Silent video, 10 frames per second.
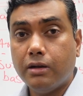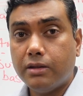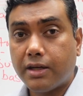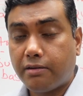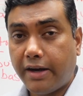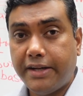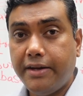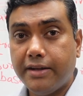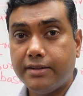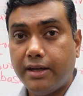the
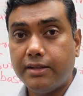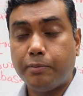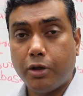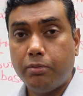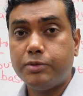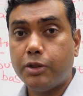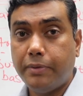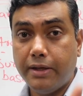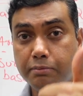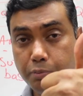criteria that the problem should
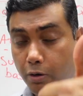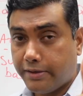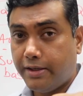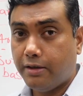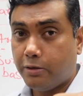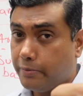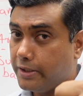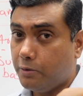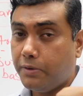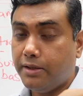be important to
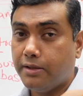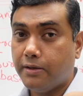begin with,